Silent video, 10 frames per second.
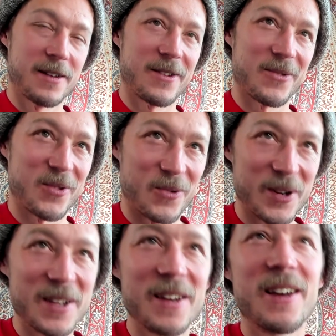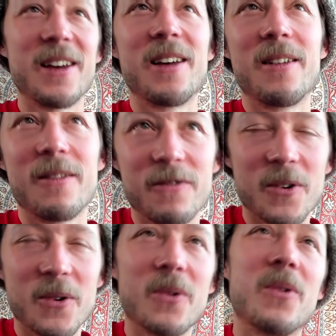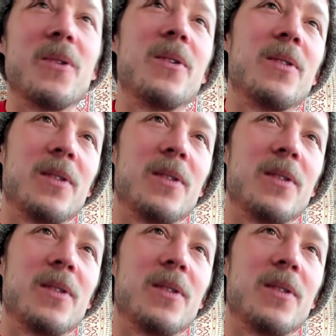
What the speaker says: So 3, 4.